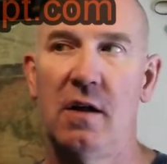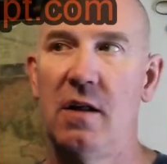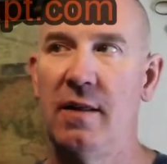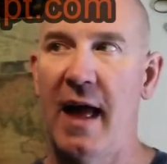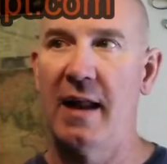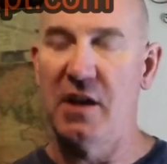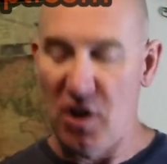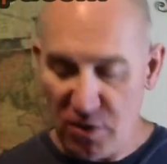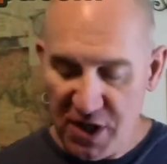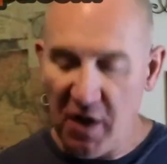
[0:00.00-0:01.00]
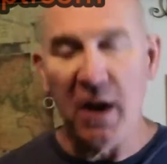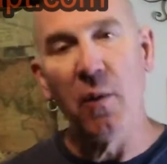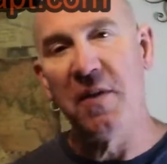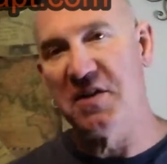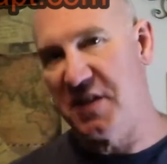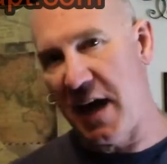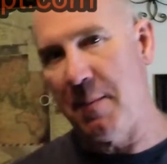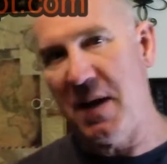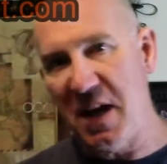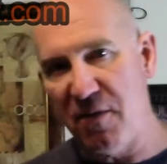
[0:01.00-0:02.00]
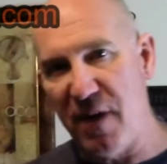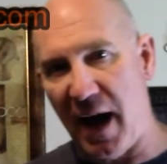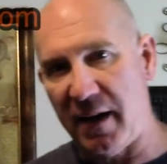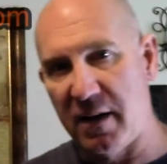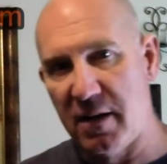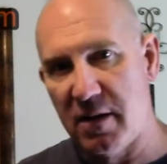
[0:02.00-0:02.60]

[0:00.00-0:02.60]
then you're dealing with the same effect.